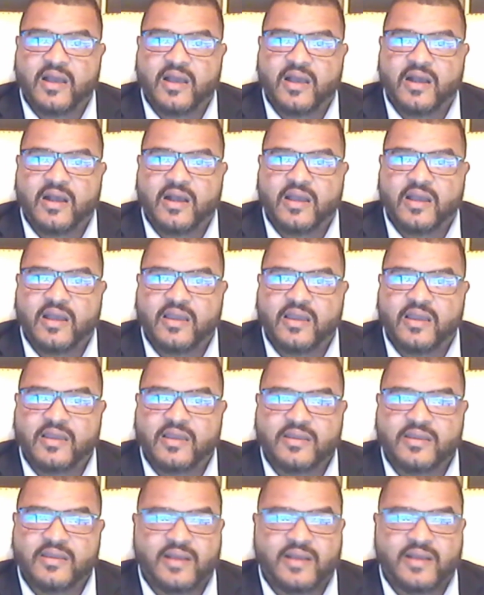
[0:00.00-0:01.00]
I
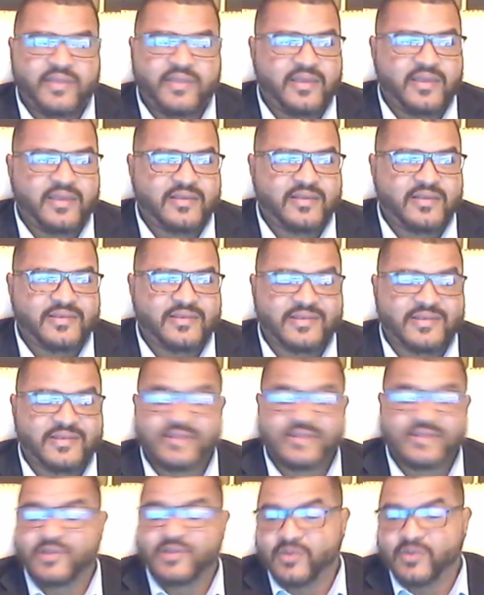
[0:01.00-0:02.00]
think,
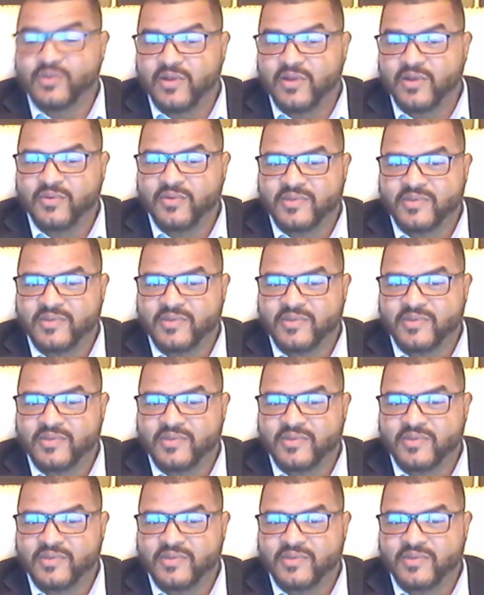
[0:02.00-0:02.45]
just so you know